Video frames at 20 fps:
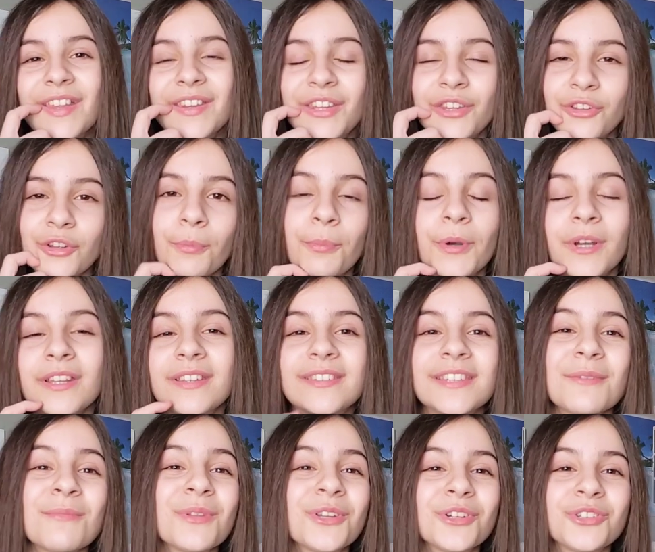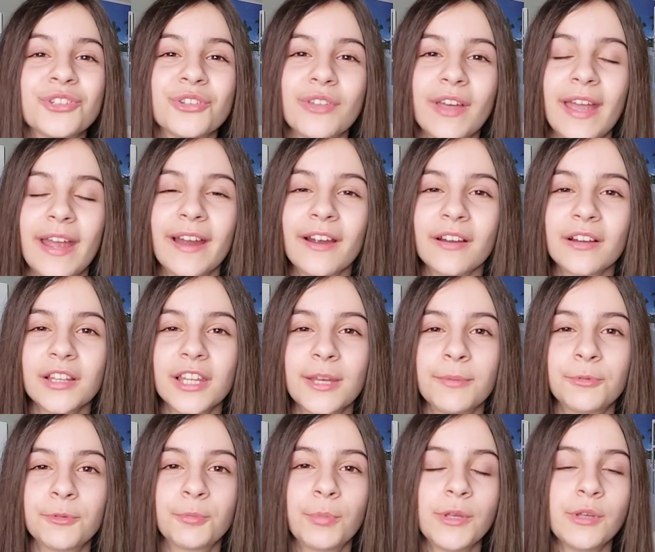These are pretty similar to the hair
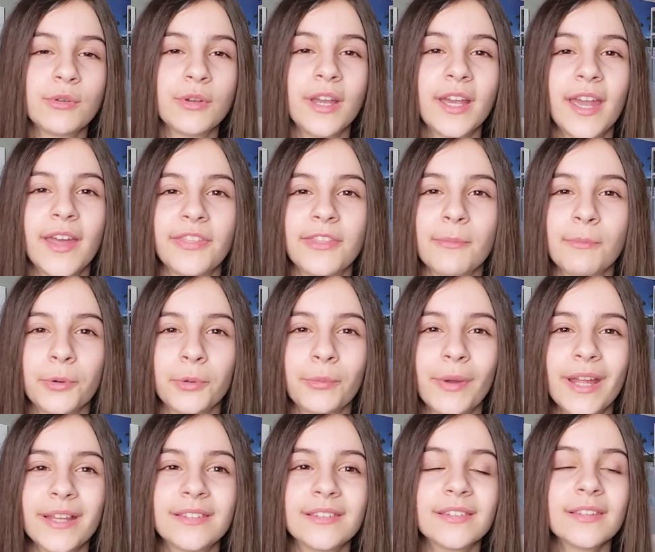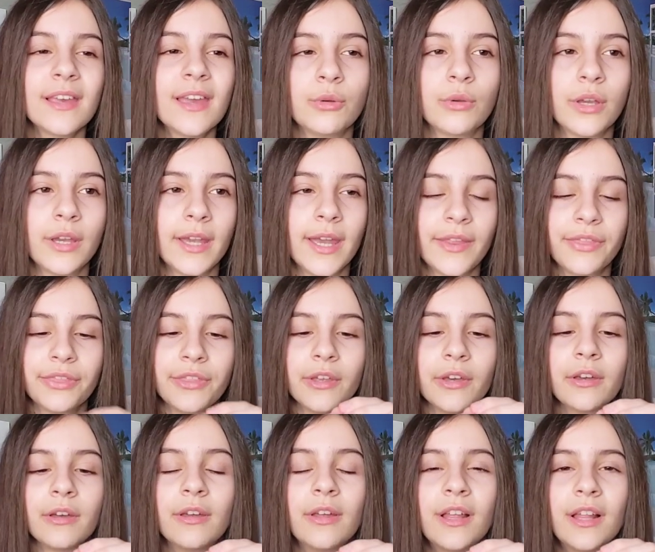clips, but you can get the barrettes, you can get
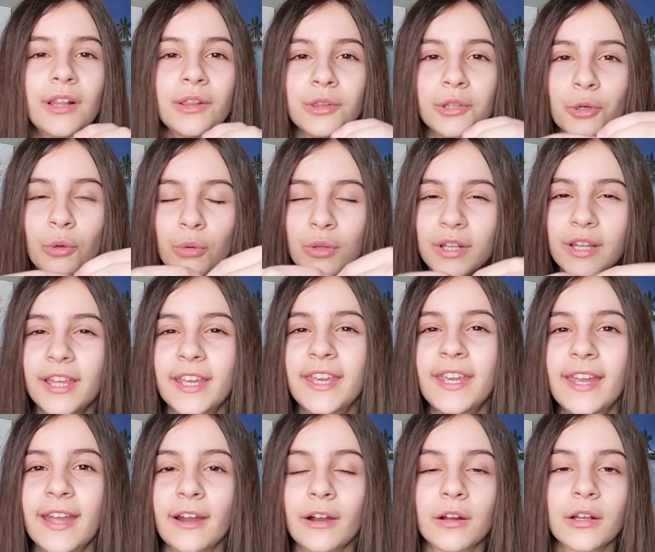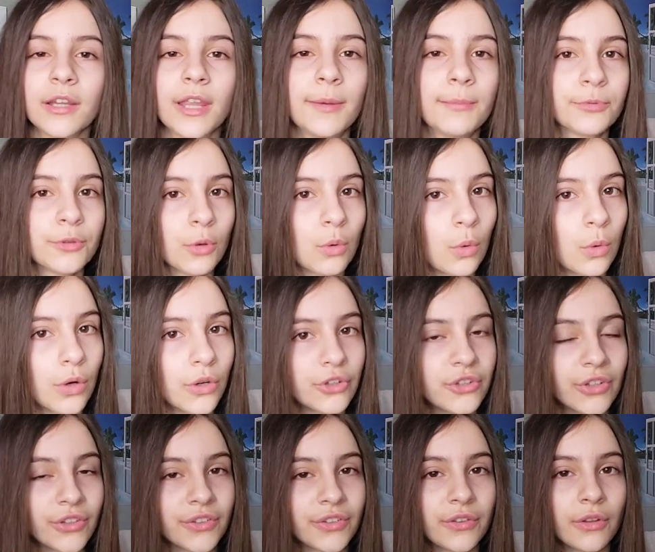the little clicky hair clips, or
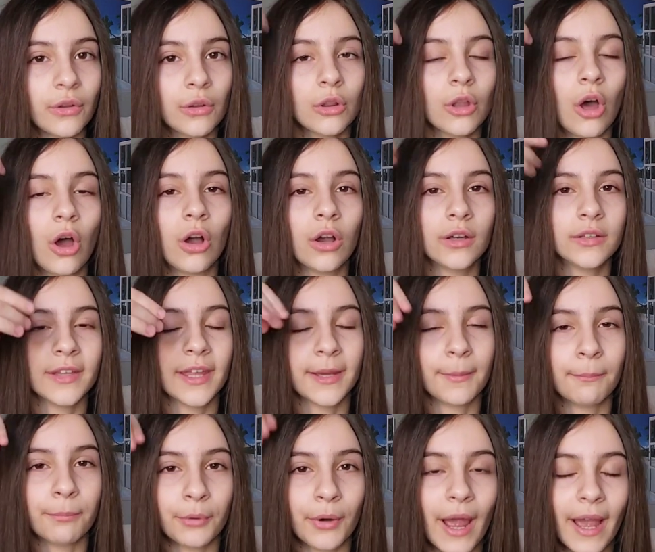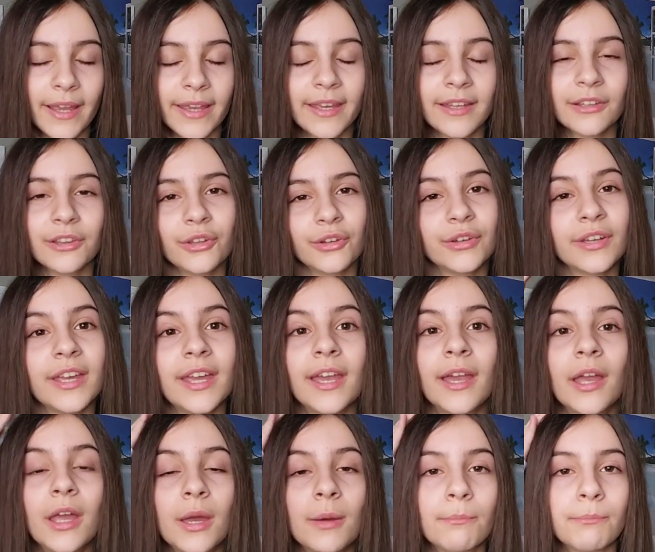just the long, like, bracket
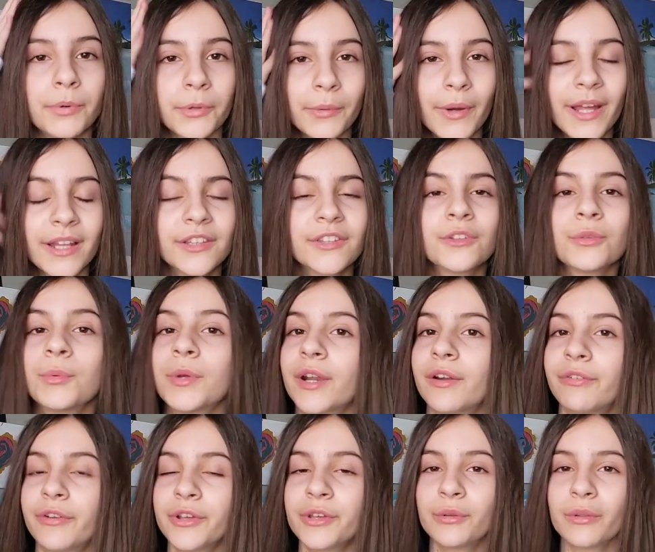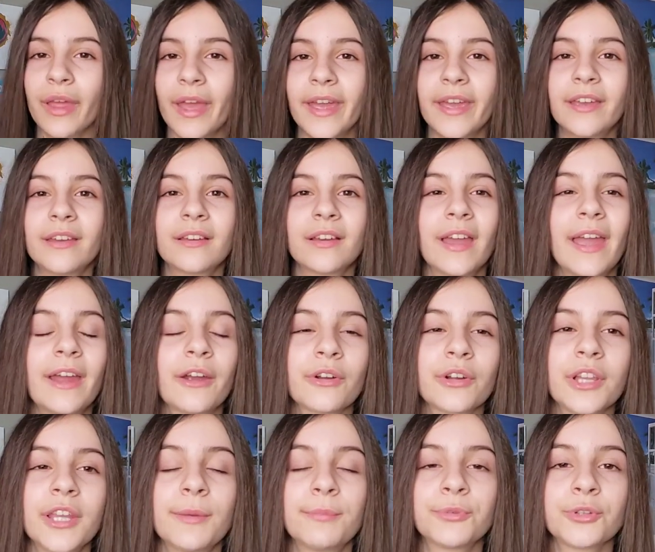looking barrettes, whatever you like. Hair
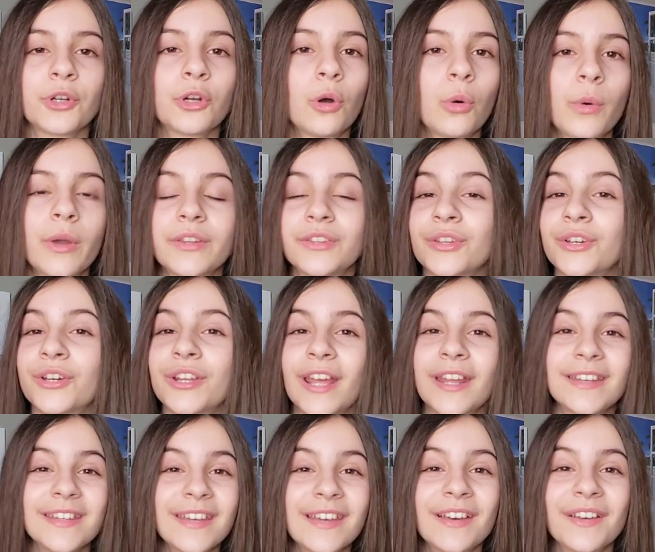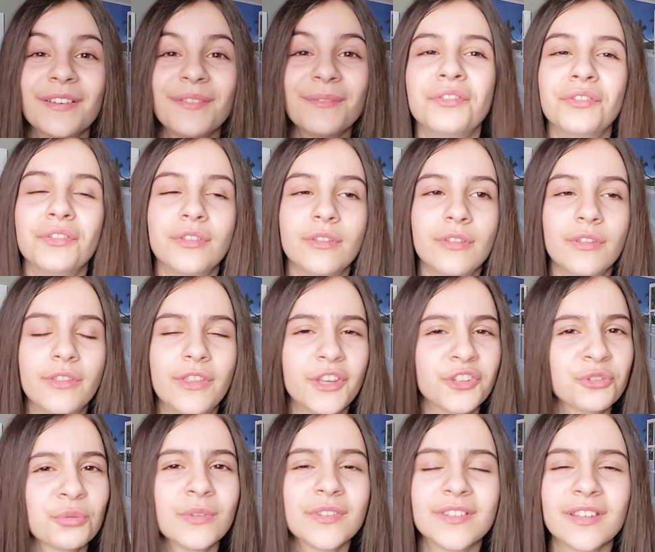clips are always a good idea.
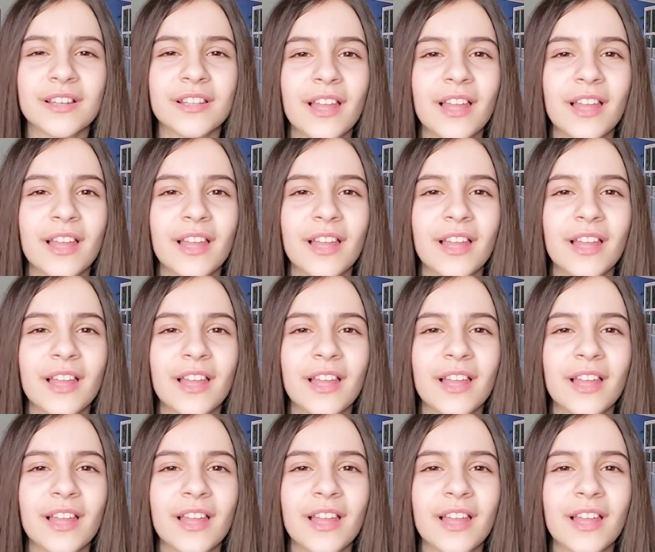This one's a